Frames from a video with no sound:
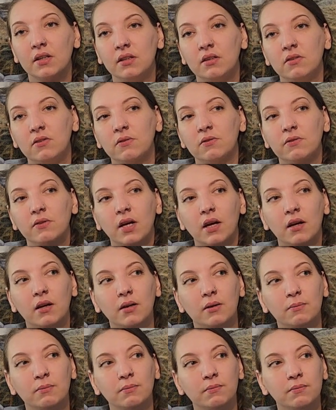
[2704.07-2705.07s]

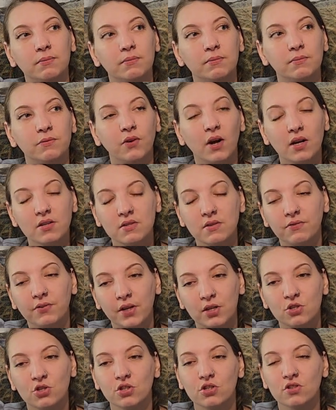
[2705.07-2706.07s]
and faucet
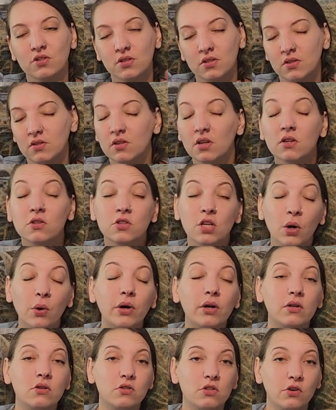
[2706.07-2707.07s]
fixtures, and so
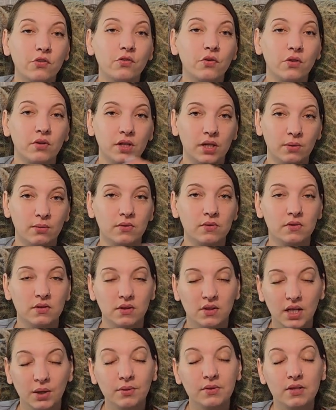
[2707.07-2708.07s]
on and so forth. There
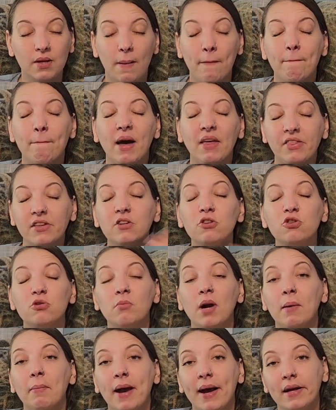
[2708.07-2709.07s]
was a method to
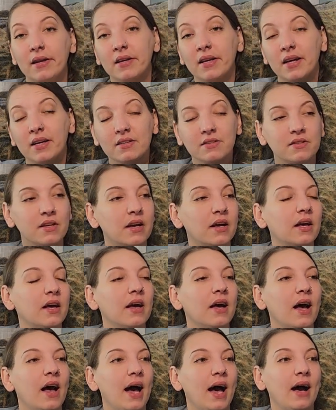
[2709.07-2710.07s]
my madness
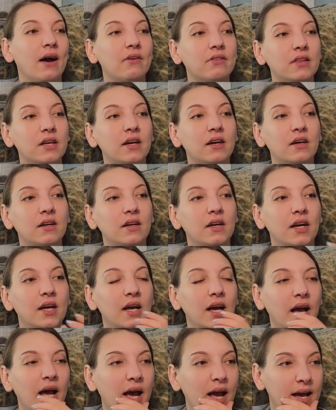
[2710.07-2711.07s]
out there,
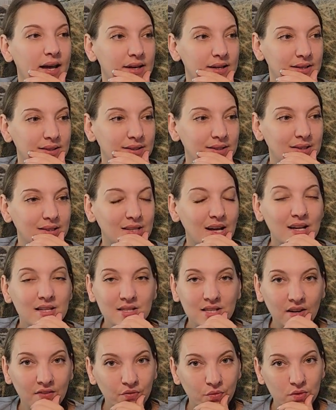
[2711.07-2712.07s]
and that
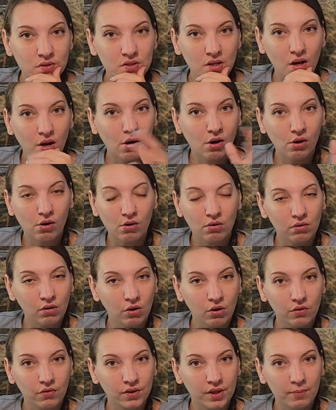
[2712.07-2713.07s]
stuff was all
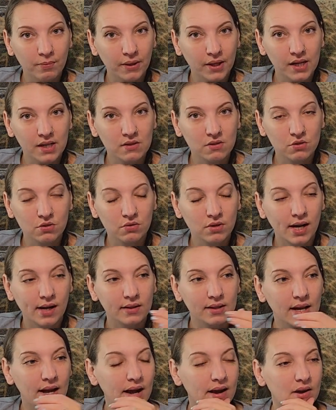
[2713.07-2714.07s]
over the place
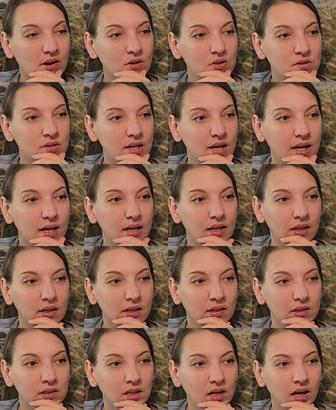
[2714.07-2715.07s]
throughout the house,
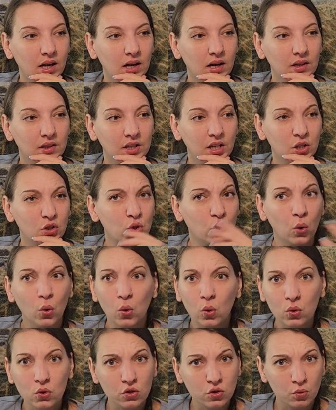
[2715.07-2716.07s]
and their
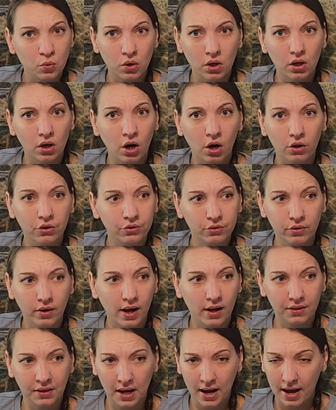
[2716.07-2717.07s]
tools were all
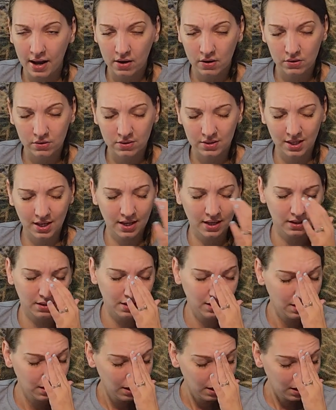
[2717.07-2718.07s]
throughout the house, and